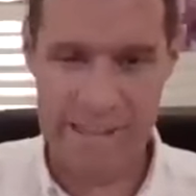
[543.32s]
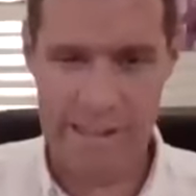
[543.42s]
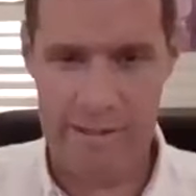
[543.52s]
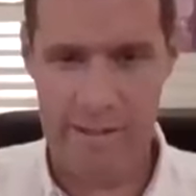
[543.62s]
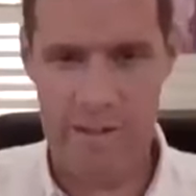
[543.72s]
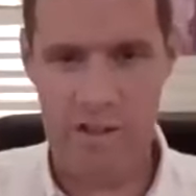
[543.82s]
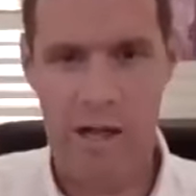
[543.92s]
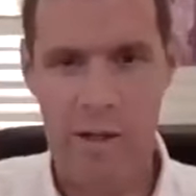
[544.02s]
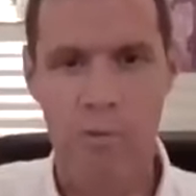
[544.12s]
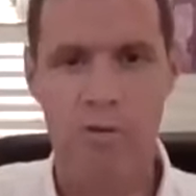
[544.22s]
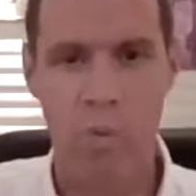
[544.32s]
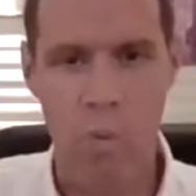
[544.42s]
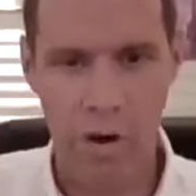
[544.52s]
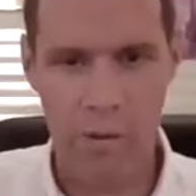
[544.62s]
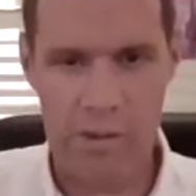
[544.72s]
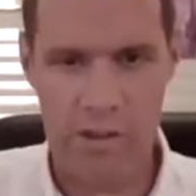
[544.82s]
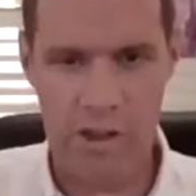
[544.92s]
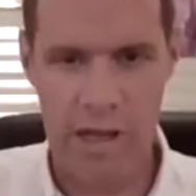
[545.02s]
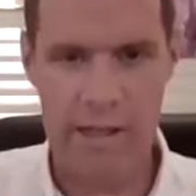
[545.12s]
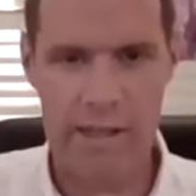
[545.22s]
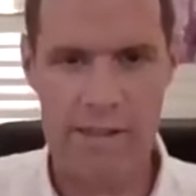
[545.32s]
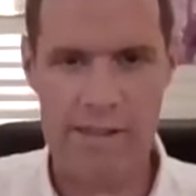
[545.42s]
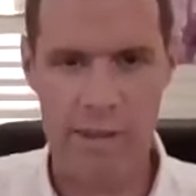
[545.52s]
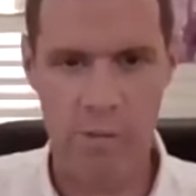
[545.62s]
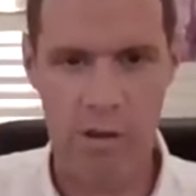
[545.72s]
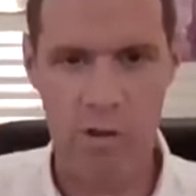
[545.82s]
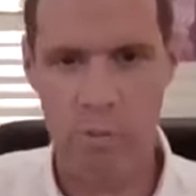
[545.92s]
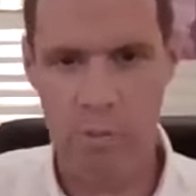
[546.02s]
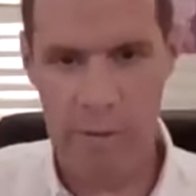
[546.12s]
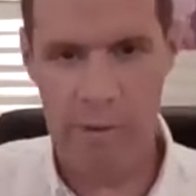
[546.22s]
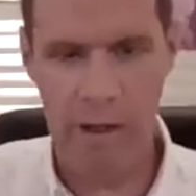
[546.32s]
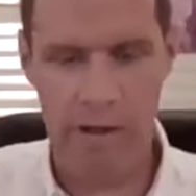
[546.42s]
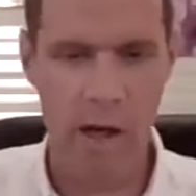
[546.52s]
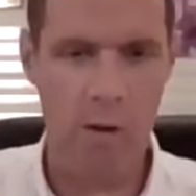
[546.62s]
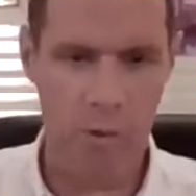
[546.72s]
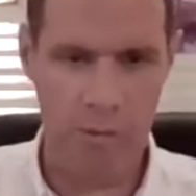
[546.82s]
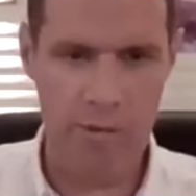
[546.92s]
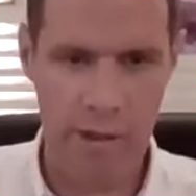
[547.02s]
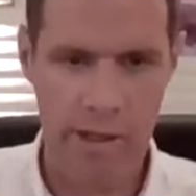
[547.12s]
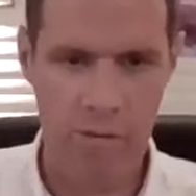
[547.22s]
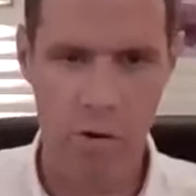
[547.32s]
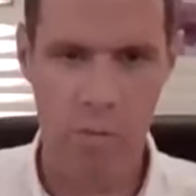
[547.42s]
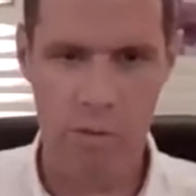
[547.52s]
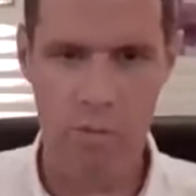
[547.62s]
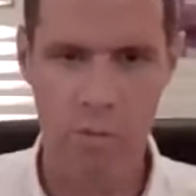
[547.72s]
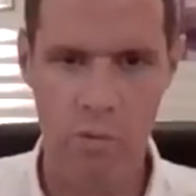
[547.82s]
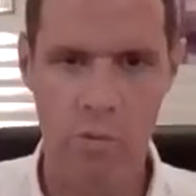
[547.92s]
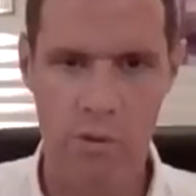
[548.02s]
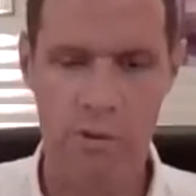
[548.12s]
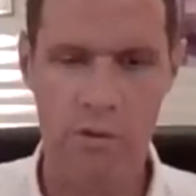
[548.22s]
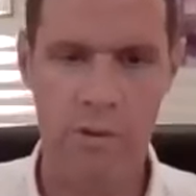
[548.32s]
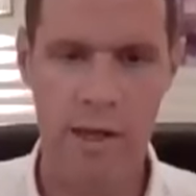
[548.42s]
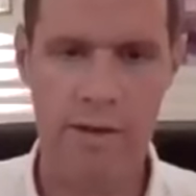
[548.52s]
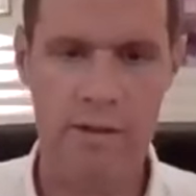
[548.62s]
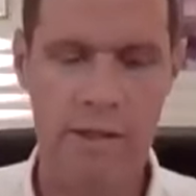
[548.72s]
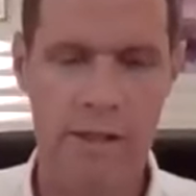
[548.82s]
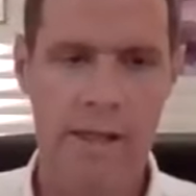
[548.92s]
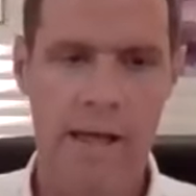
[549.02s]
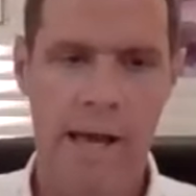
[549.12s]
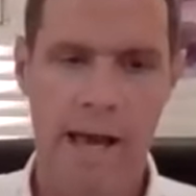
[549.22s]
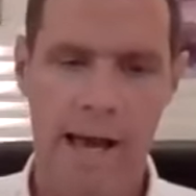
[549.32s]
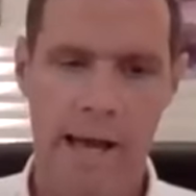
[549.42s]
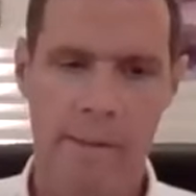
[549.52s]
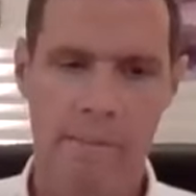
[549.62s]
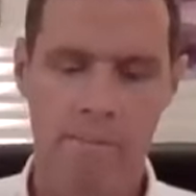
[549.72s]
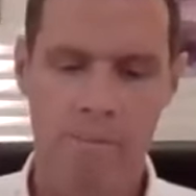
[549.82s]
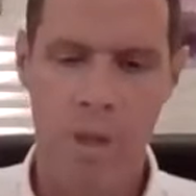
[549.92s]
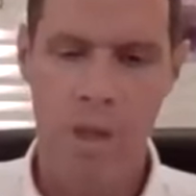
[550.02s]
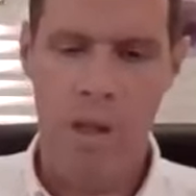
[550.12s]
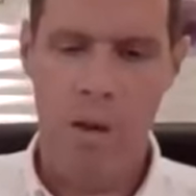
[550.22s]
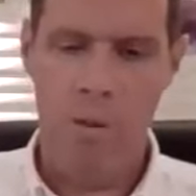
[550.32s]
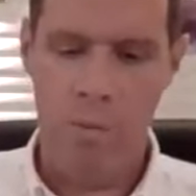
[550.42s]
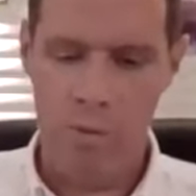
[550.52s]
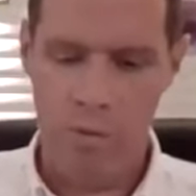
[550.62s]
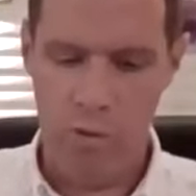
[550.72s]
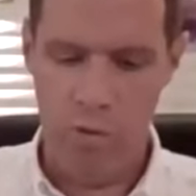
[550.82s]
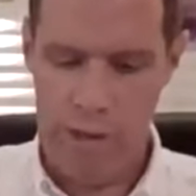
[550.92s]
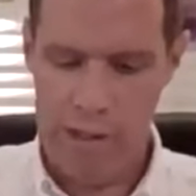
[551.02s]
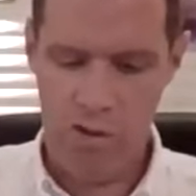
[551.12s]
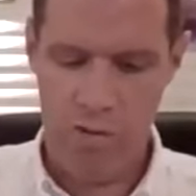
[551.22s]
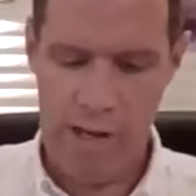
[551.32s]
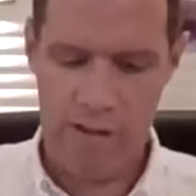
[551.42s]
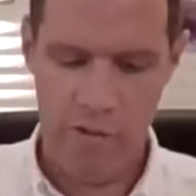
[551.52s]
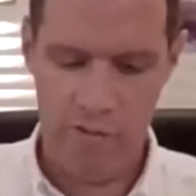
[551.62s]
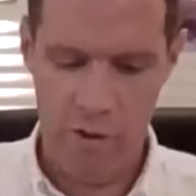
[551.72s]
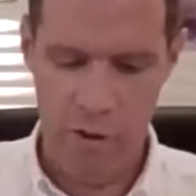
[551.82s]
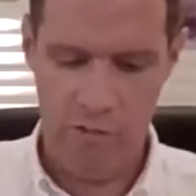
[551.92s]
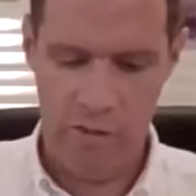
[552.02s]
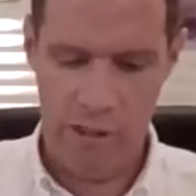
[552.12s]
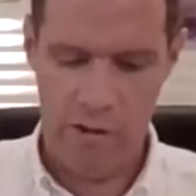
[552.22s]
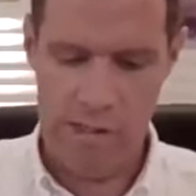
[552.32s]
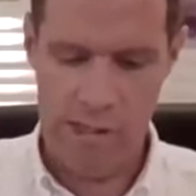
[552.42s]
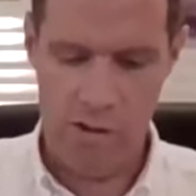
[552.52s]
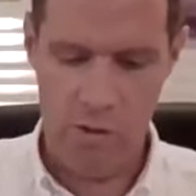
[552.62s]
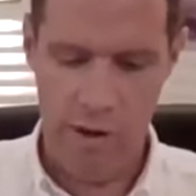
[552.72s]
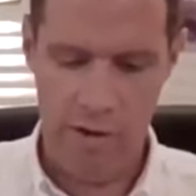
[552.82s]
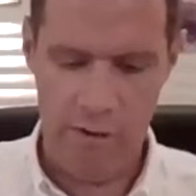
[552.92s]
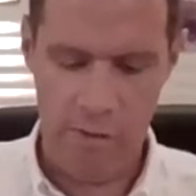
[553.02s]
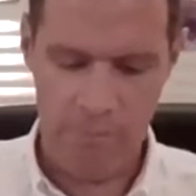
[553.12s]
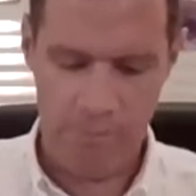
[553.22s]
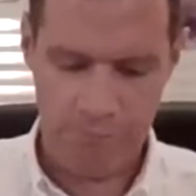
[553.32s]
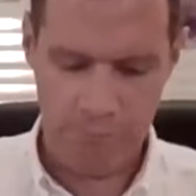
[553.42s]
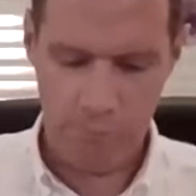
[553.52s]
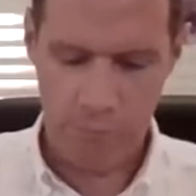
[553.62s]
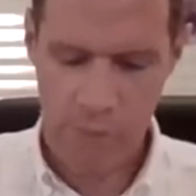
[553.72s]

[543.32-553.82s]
not dictate to the child, but to work with the child and say, well, look, maybe not now, but later on we will do that. The real strengths of the inner sage, however,